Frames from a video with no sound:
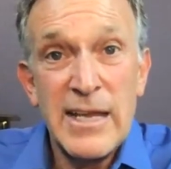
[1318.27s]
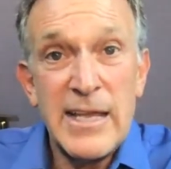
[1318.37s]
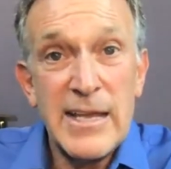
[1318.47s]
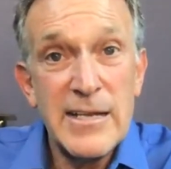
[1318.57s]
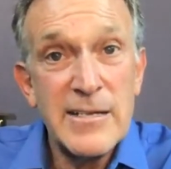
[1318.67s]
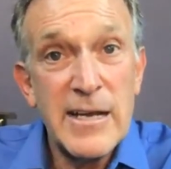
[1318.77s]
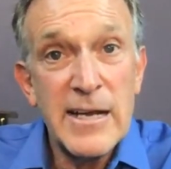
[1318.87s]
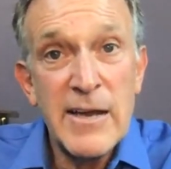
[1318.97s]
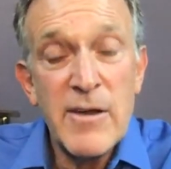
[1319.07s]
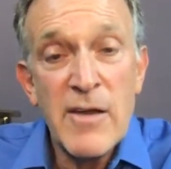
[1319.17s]
and uh,
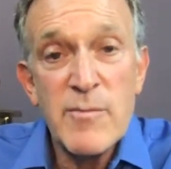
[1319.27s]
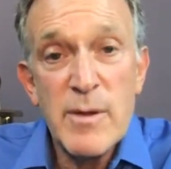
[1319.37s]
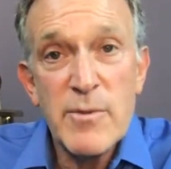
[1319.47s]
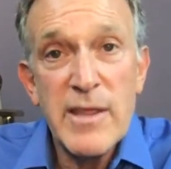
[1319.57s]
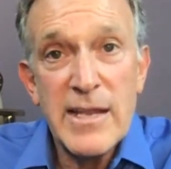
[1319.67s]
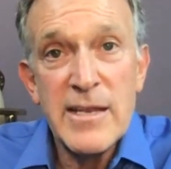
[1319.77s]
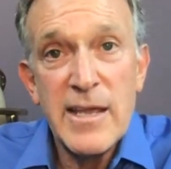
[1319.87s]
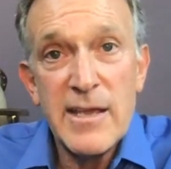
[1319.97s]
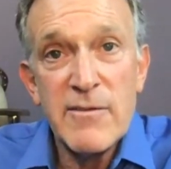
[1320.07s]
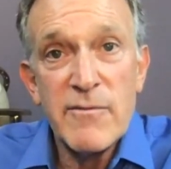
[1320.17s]
I, I, remember that
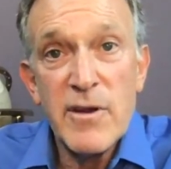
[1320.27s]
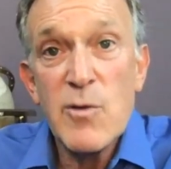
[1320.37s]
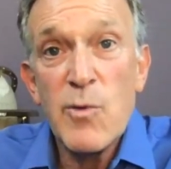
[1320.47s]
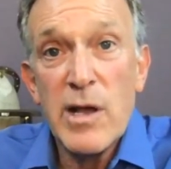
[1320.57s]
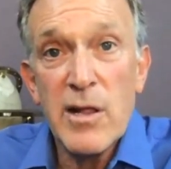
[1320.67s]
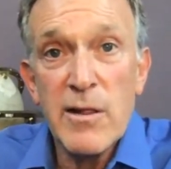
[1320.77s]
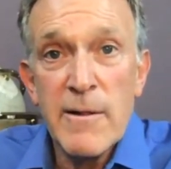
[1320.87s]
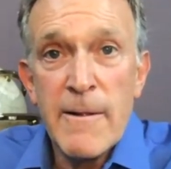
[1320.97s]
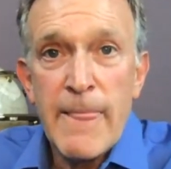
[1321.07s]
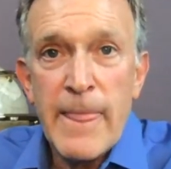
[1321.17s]
day very well,
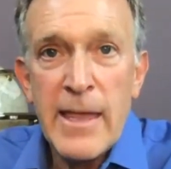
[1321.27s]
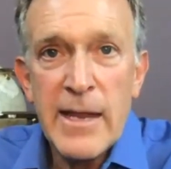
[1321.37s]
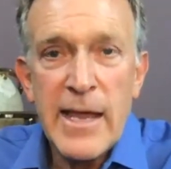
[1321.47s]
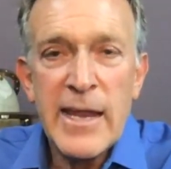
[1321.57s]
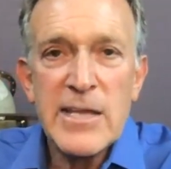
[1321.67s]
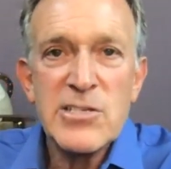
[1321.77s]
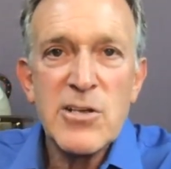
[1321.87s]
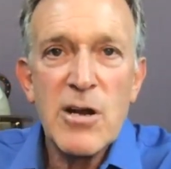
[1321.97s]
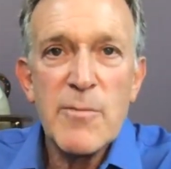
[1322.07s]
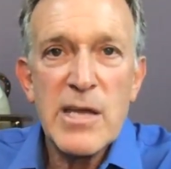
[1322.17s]
and and I
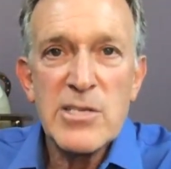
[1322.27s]
started my